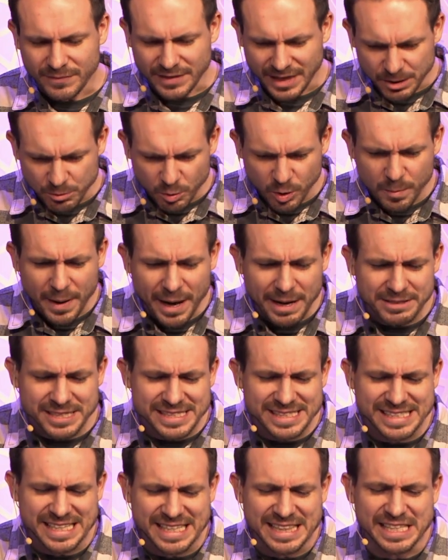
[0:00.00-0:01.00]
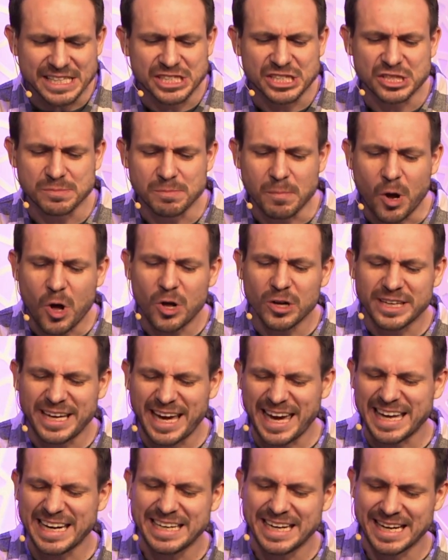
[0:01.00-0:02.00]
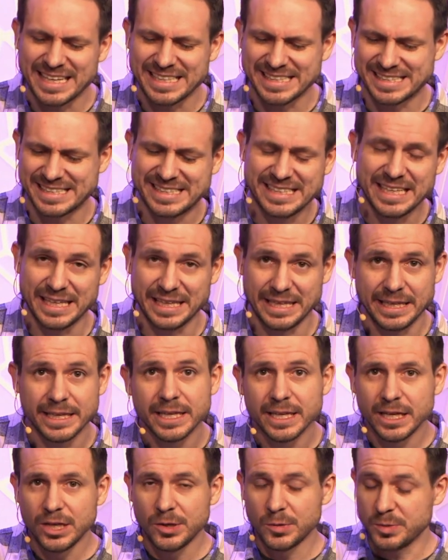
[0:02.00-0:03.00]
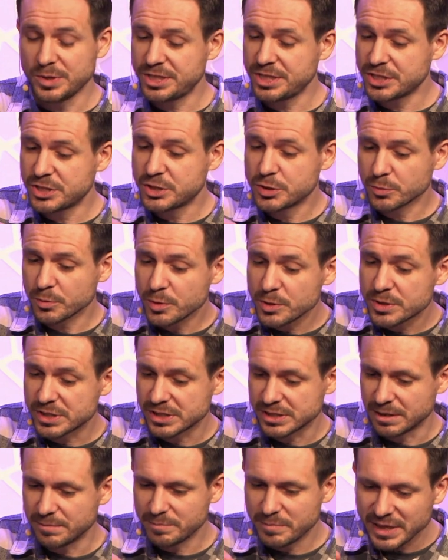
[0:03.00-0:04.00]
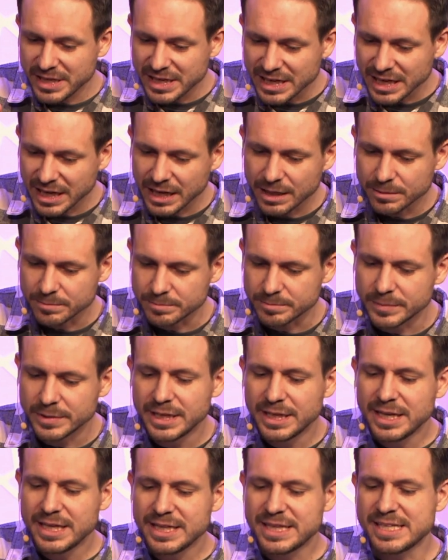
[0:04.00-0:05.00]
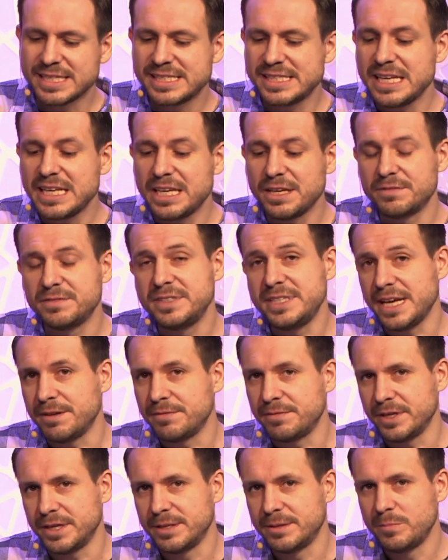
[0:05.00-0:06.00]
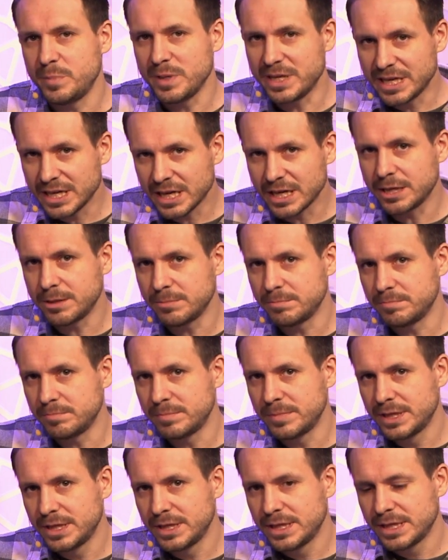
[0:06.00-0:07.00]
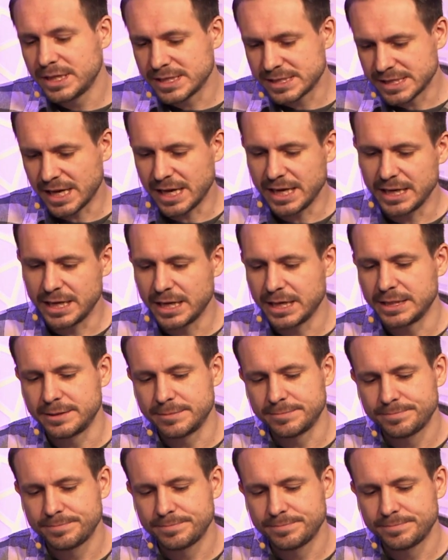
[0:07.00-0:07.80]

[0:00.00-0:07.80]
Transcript: And we're about to see this small Canaanite city, which is Jerusalem, become the city of David, become Zion.